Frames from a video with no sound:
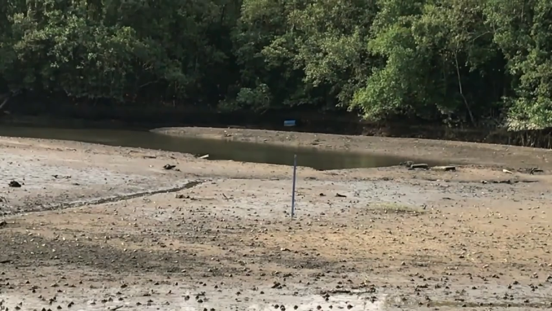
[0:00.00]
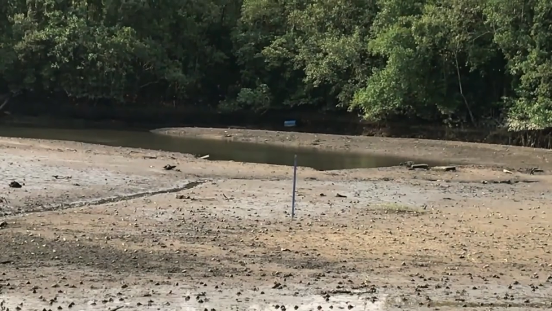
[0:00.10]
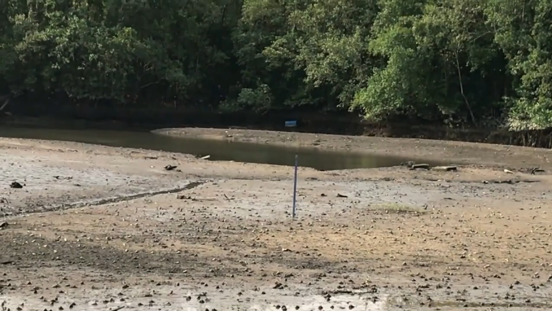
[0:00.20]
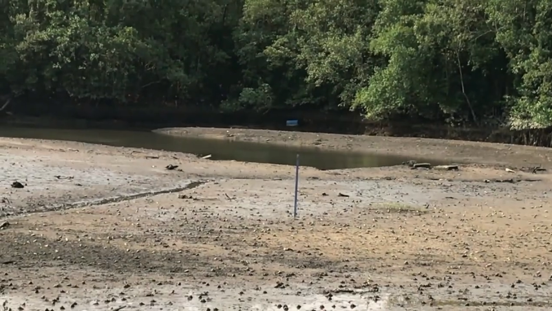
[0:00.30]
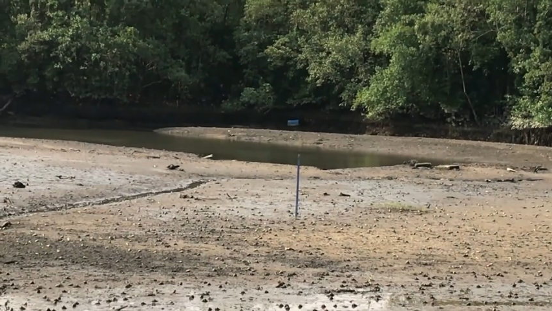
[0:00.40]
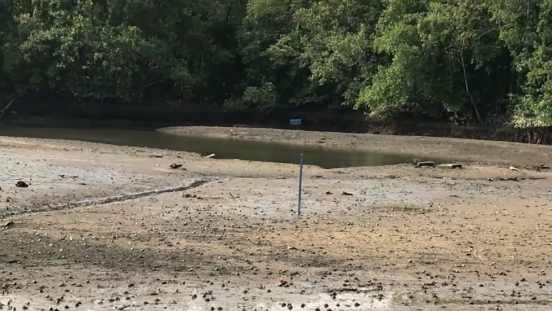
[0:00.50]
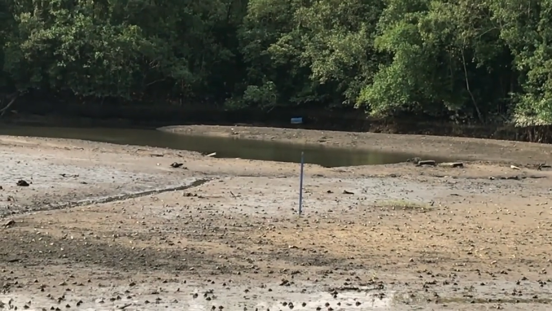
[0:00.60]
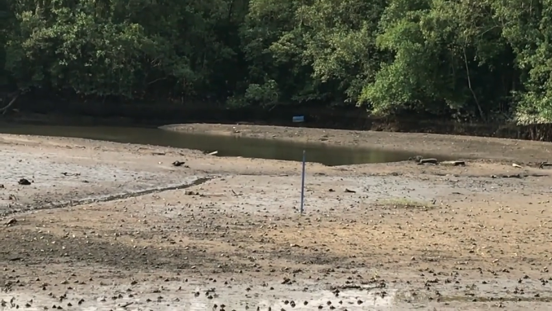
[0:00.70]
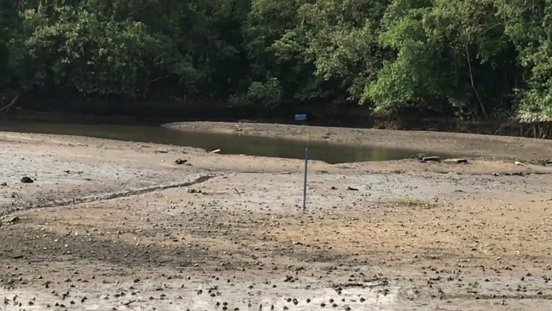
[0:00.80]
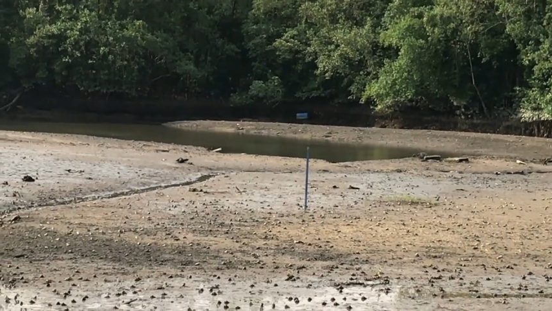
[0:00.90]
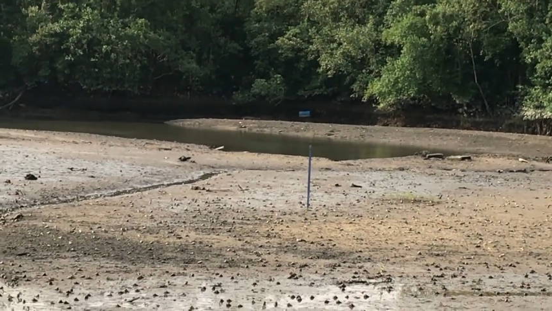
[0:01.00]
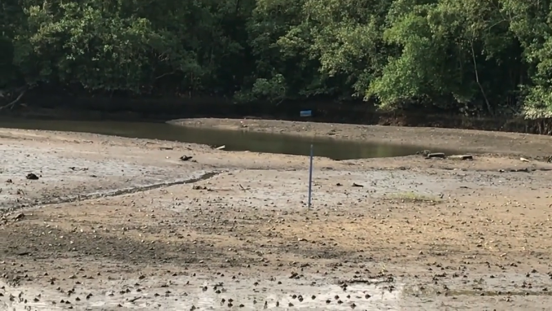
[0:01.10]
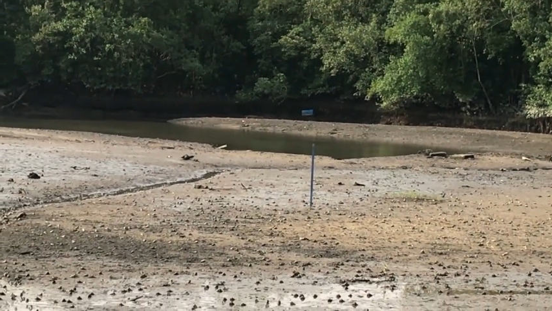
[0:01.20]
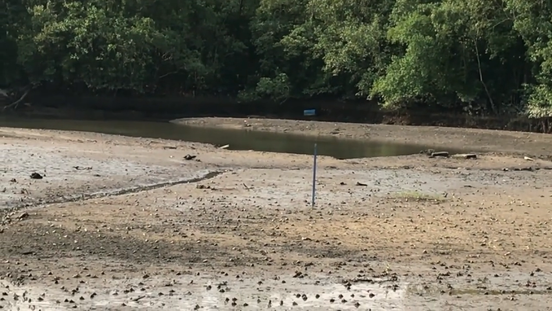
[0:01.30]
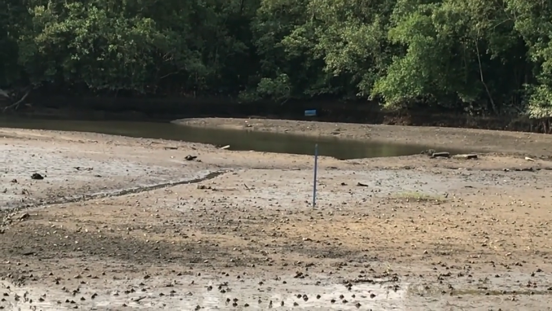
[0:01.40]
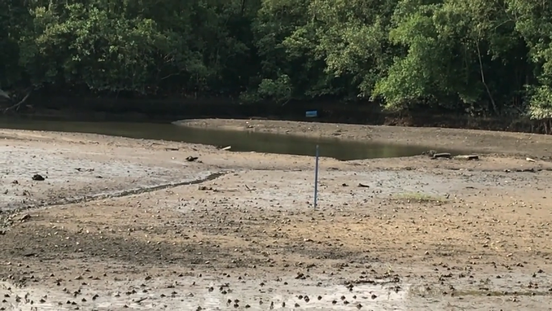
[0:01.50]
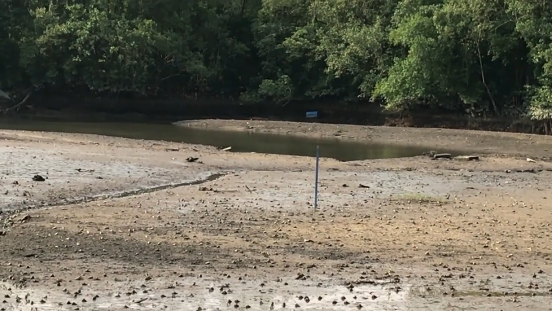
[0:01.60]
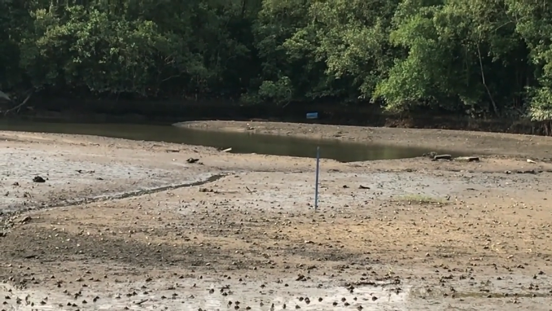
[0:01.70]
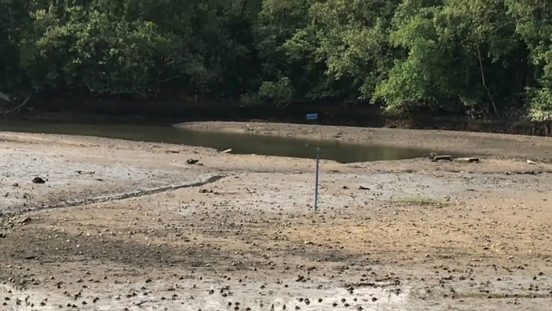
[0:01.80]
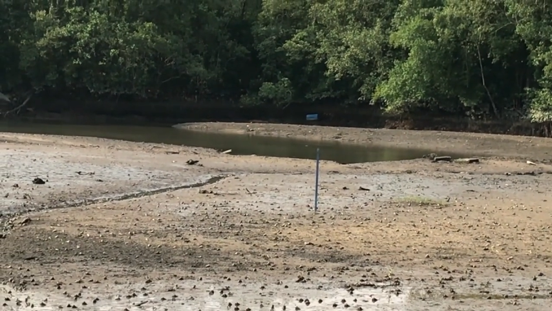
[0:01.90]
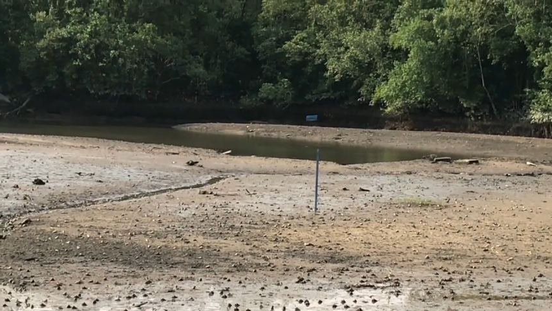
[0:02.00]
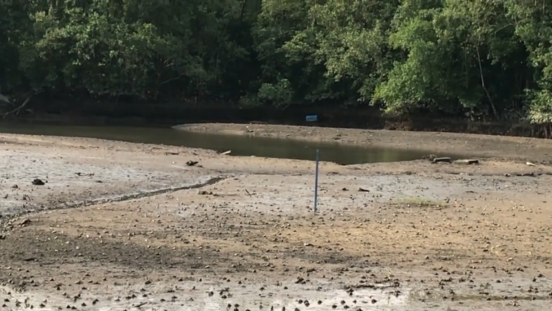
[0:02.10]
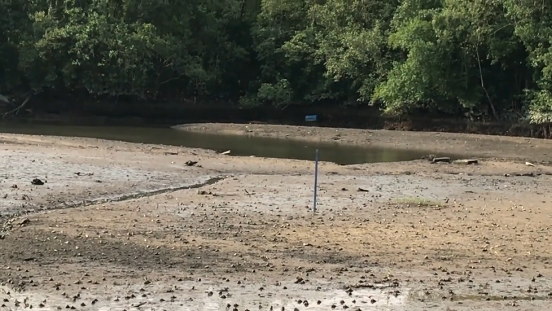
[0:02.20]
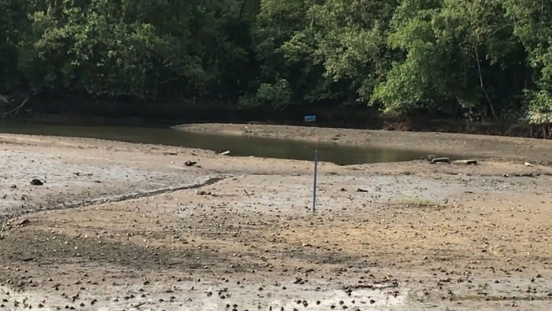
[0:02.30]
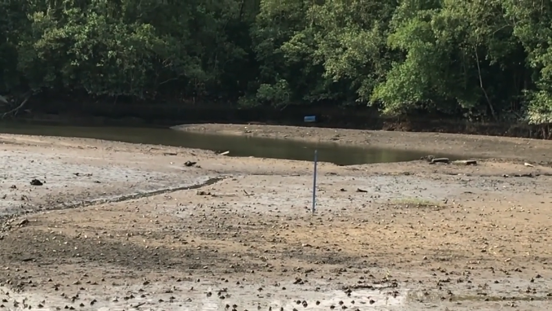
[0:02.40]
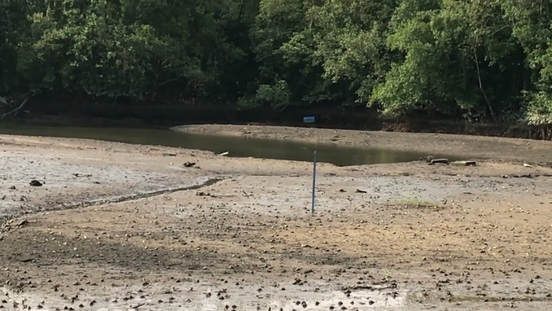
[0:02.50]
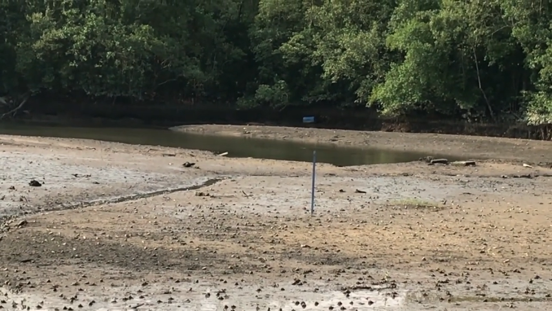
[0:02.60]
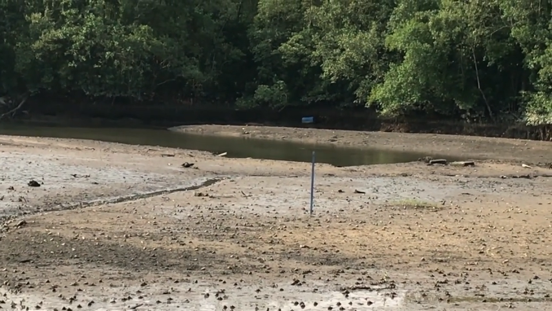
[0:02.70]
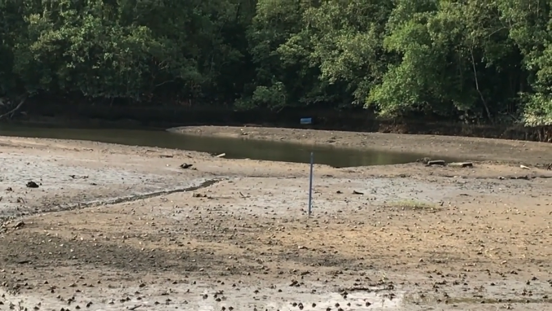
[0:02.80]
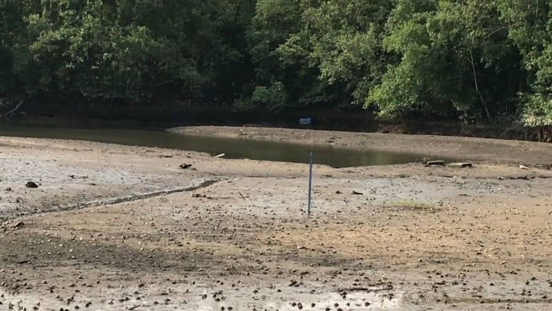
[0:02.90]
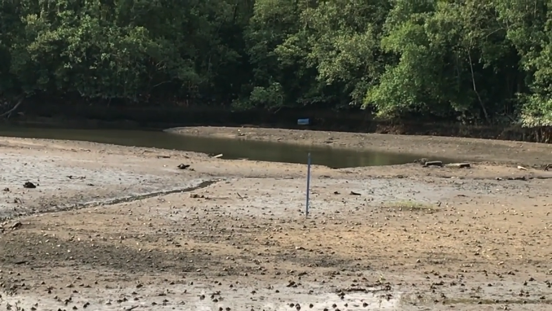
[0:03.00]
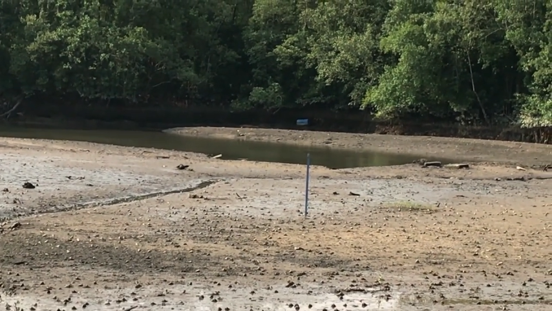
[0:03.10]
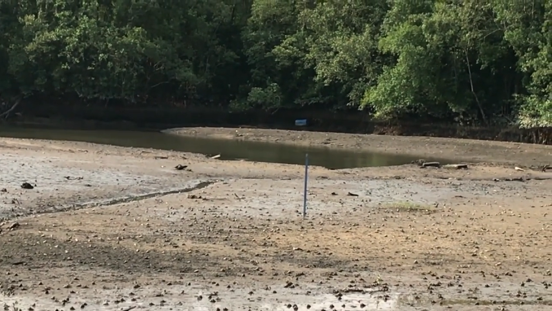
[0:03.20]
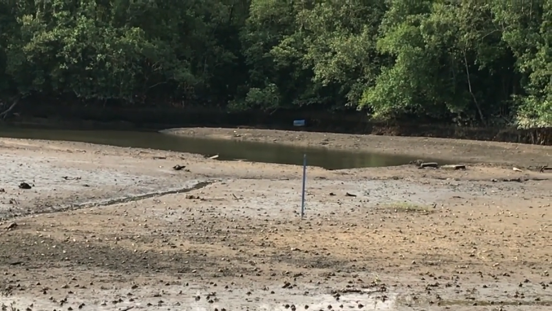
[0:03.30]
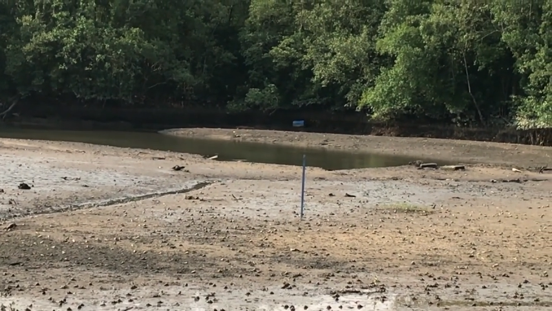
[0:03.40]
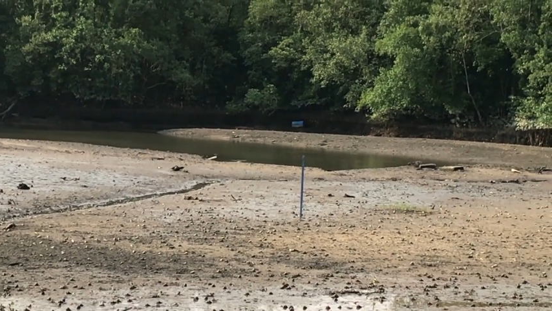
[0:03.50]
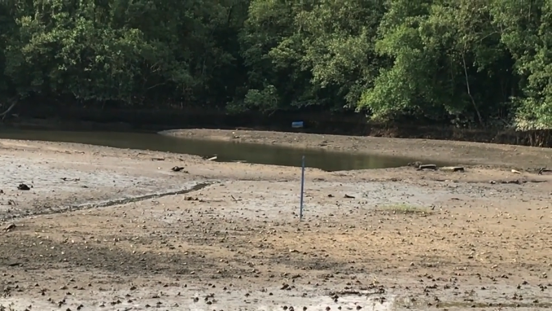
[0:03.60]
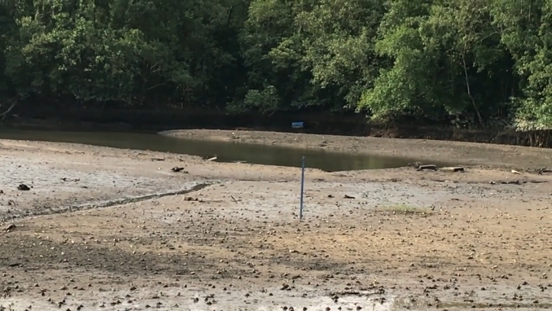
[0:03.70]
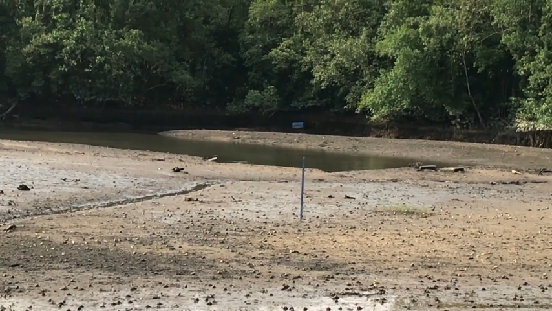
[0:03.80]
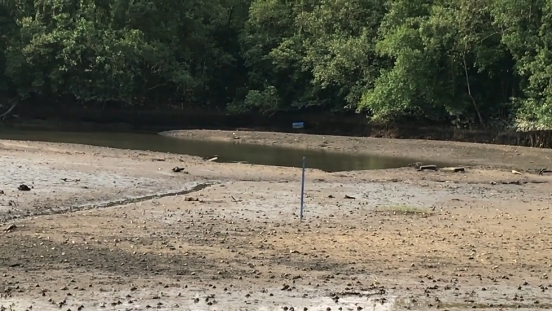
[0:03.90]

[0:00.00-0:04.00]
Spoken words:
[unreadable: no face in view]